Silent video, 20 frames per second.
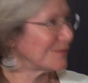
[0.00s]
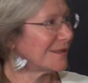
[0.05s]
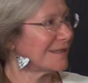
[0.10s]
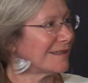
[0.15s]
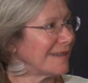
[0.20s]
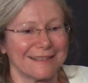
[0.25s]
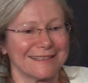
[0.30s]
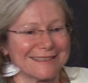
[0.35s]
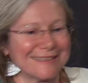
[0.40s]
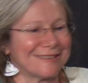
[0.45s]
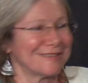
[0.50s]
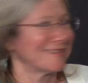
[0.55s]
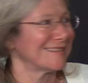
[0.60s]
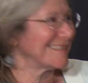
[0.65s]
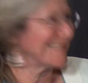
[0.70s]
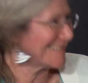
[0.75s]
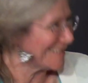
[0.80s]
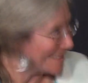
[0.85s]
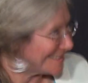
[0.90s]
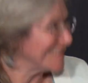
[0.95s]
I used to
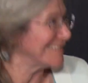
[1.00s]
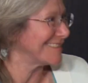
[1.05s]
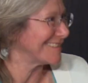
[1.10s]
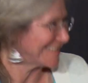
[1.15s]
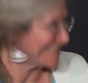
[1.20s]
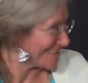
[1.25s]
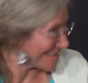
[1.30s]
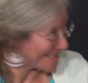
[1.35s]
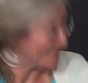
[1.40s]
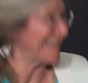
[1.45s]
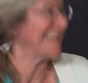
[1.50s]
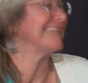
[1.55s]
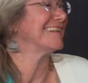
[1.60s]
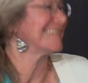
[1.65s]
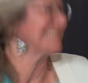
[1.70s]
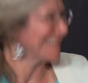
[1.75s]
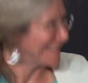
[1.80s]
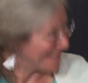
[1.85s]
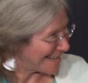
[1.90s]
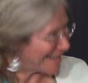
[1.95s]
teach consent
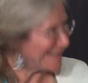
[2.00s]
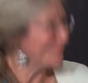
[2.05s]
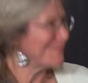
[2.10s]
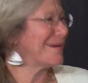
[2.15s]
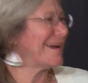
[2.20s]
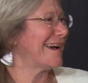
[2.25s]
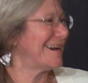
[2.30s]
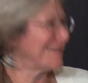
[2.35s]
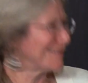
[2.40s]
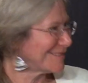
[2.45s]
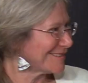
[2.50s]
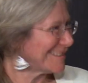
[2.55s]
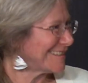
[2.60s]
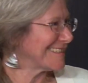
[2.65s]
and boundaries